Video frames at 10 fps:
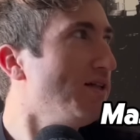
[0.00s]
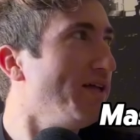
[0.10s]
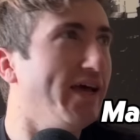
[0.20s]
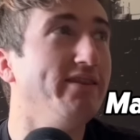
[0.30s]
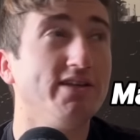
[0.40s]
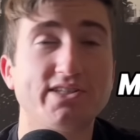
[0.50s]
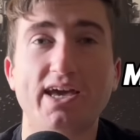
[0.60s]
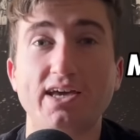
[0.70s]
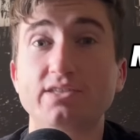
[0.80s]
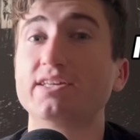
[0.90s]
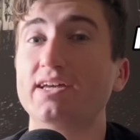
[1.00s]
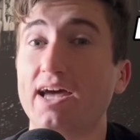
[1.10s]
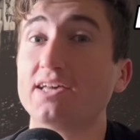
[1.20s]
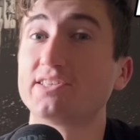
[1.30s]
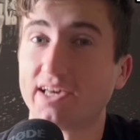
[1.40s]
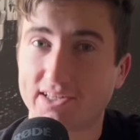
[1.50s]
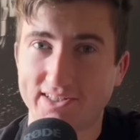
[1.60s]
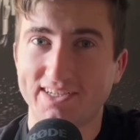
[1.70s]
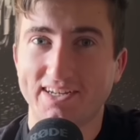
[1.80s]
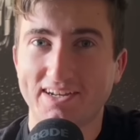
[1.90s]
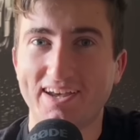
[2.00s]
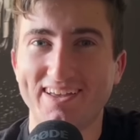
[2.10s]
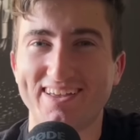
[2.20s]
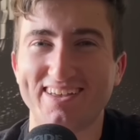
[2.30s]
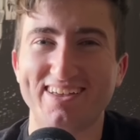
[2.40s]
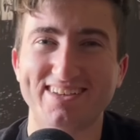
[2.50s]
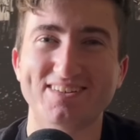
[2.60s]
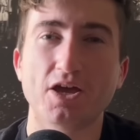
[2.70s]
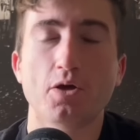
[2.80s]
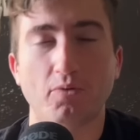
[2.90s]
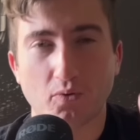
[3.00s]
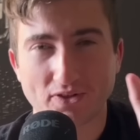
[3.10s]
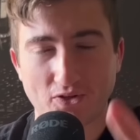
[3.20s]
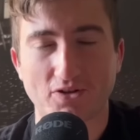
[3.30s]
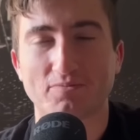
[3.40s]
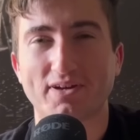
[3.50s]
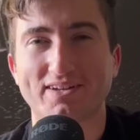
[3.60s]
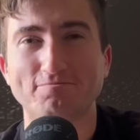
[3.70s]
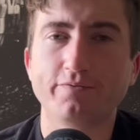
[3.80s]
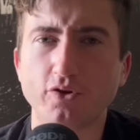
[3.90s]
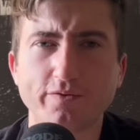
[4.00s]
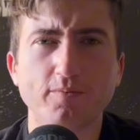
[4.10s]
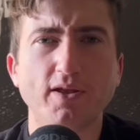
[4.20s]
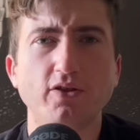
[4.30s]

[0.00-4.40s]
in this case, it has exceeded. But we'll talk about it. If you're unfamiliar,